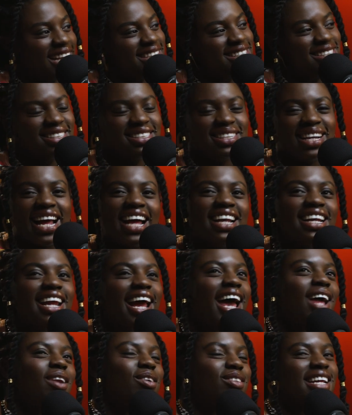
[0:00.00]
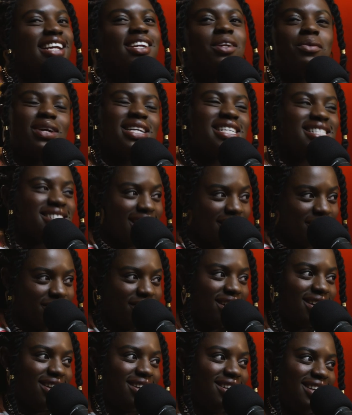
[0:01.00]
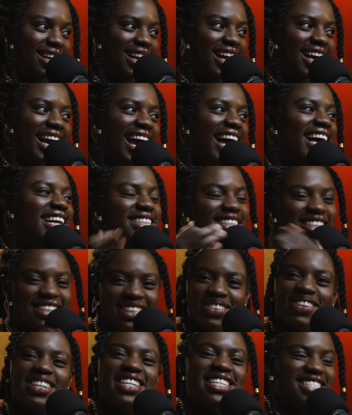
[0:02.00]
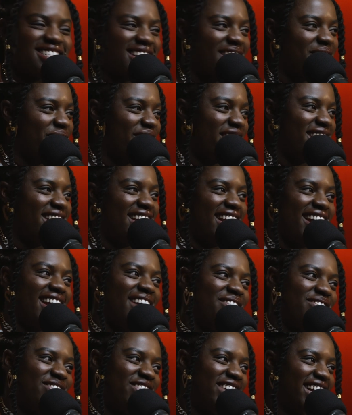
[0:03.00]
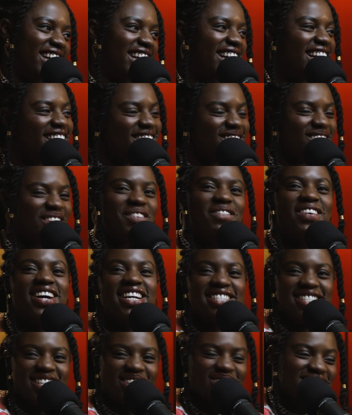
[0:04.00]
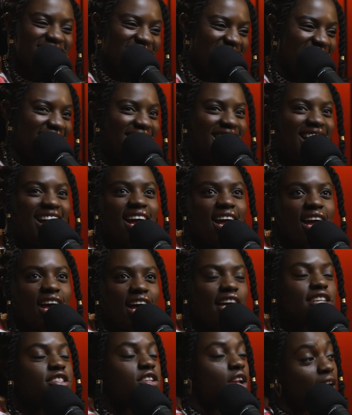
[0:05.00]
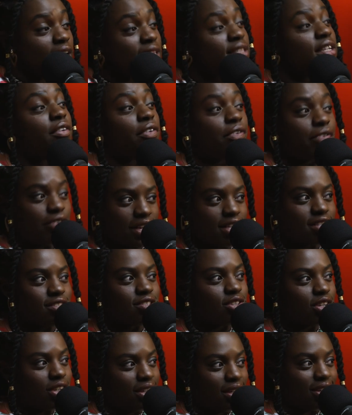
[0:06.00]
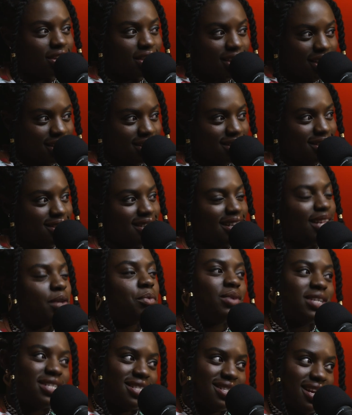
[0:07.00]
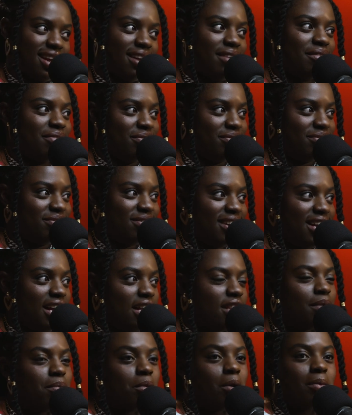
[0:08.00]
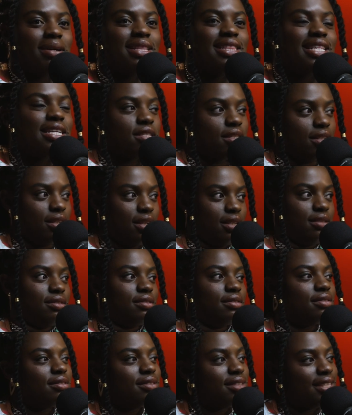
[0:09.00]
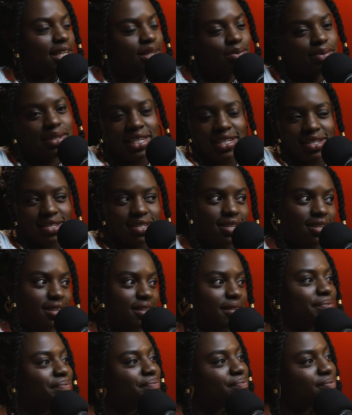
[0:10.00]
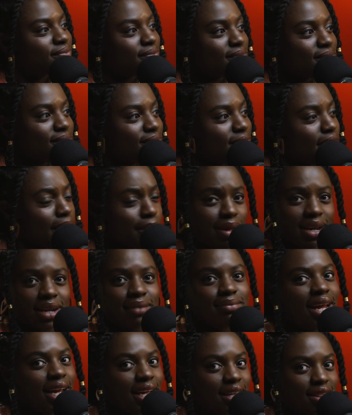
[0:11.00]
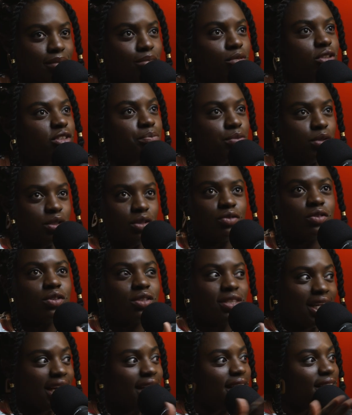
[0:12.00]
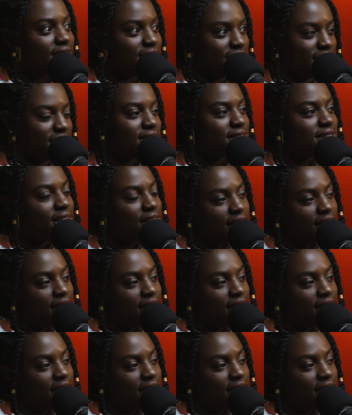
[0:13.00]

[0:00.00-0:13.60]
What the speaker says: I just did, and also I didn't want to suffer. Like, I just didn't want to suffer in life. So my idea was that as long as it feels good, then we're safe. The moment there's, then we need to. But I'm like, the most beautiful things.